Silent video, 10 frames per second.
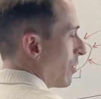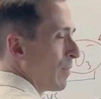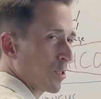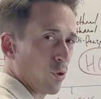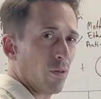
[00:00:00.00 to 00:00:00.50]

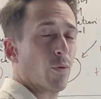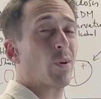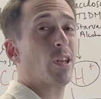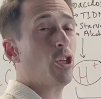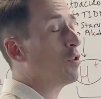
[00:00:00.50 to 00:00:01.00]
much all of it. We're
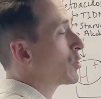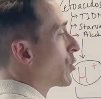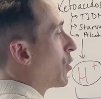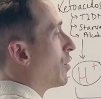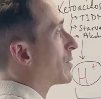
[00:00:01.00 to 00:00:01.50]
going to use
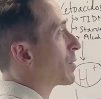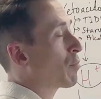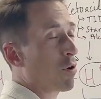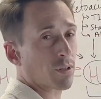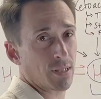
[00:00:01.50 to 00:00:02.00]
sodium as a
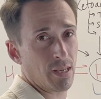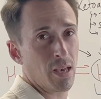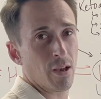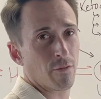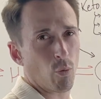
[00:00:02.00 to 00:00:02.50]
proxy
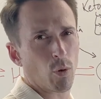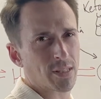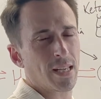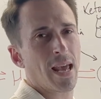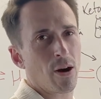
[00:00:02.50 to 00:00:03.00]
for
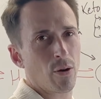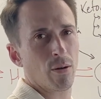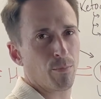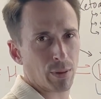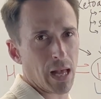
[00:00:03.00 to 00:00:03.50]
what's in our
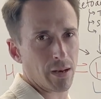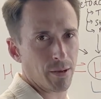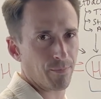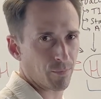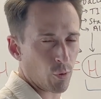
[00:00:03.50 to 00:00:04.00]
blood,
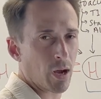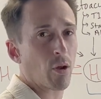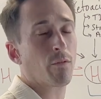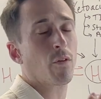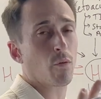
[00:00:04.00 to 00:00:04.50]

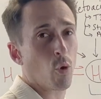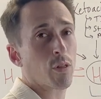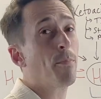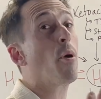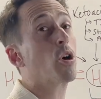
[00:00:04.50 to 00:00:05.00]
right? For all
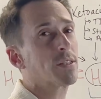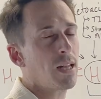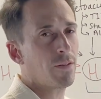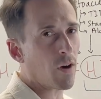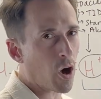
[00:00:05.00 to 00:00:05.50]
the
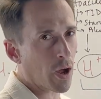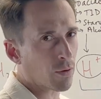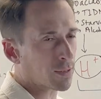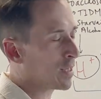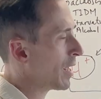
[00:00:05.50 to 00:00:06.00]
positive
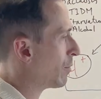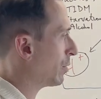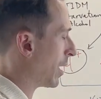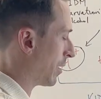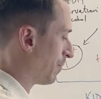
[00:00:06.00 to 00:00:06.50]
ions in our
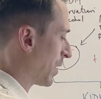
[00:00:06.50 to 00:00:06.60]
blood.